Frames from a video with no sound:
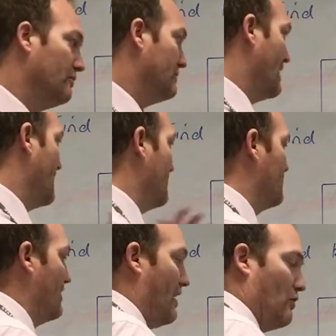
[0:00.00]
that is
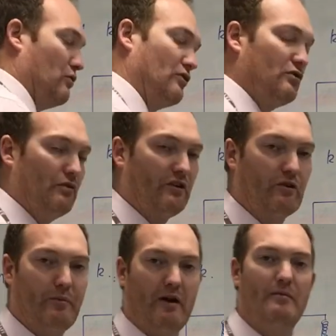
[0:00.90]
our Hooke saw
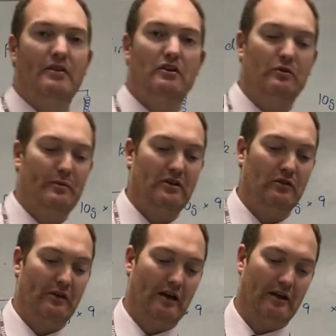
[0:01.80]
experiment that you would have been
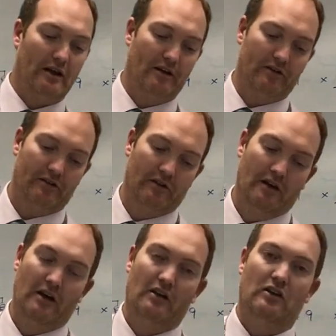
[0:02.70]
doing in
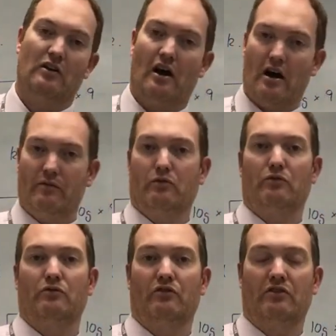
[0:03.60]
class. I will
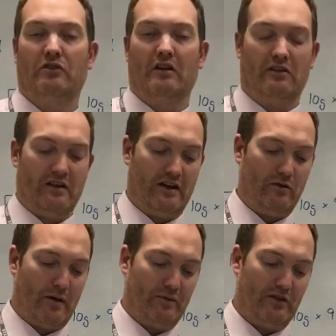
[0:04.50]
set you
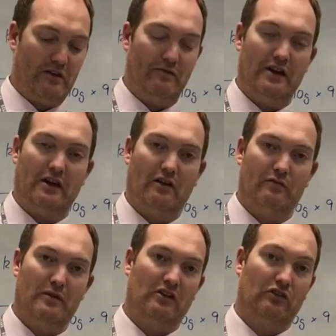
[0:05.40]
up with the video of
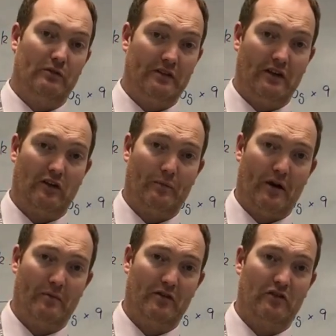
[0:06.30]
me doing the
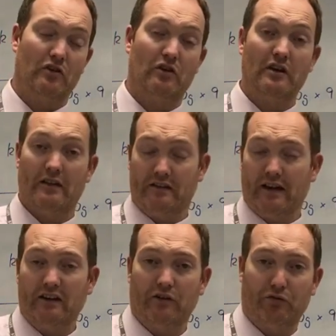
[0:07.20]
experiment so you can get the
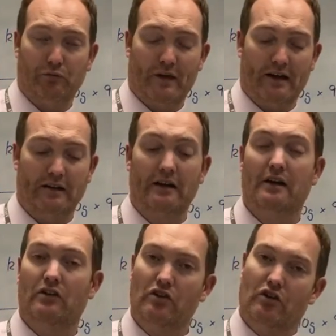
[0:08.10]
data from that.
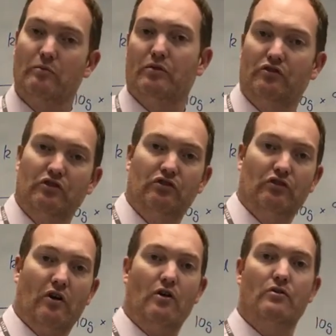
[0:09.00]
You can produce
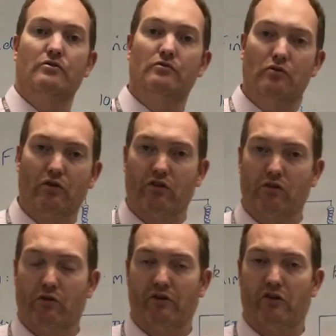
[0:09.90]
your own Hooke's
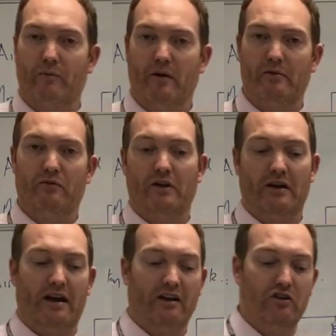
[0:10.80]
law experiment written
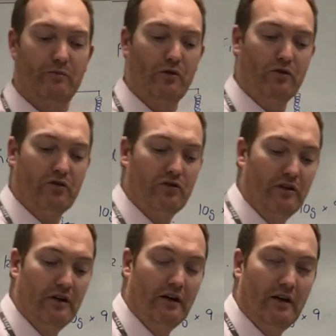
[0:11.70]
out in your books,
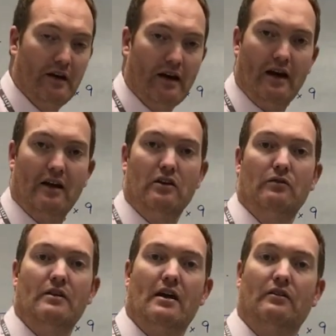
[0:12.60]
and you've
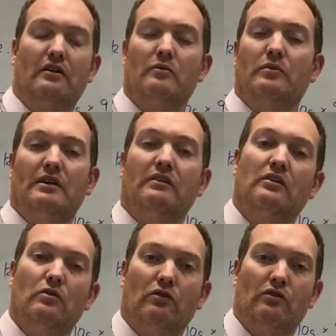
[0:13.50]
now completed
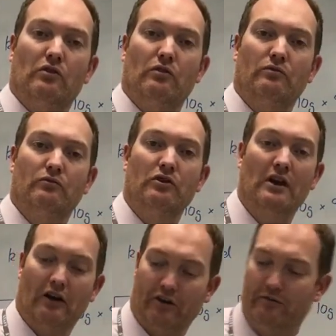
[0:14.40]
Hooke's law. Good luck.